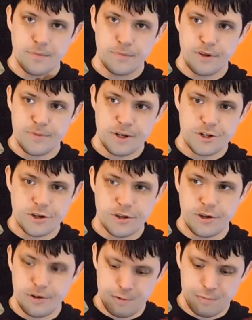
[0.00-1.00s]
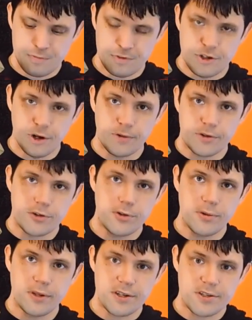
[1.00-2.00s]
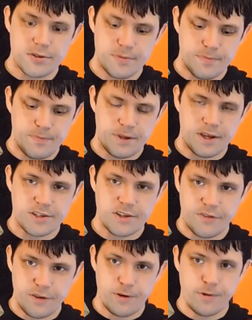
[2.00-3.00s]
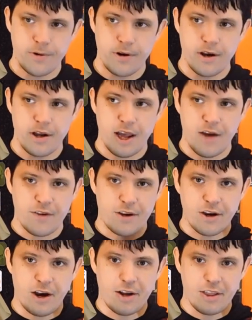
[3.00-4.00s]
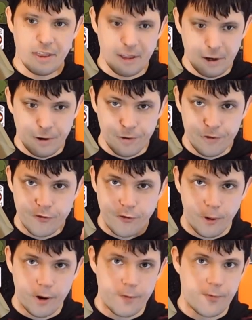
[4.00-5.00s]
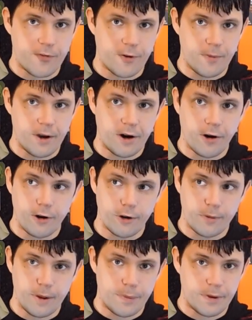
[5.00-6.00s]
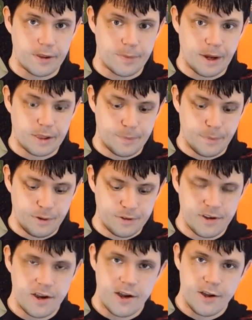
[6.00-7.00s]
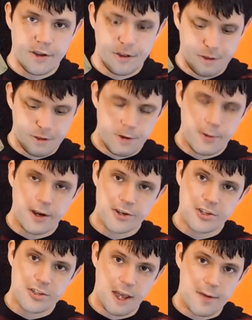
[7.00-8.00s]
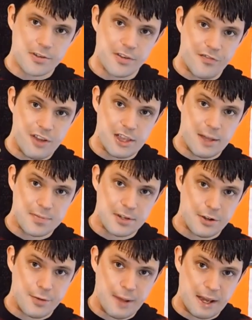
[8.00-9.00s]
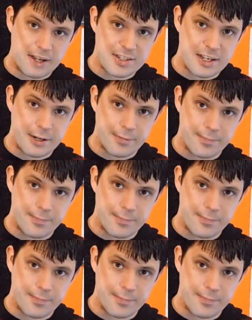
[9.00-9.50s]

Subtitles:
Please make sure that you don't do this, because if you have it cocked and then it goes forward from not all the way pulling back the bolt, you will actually damage the feed lips on your magazine.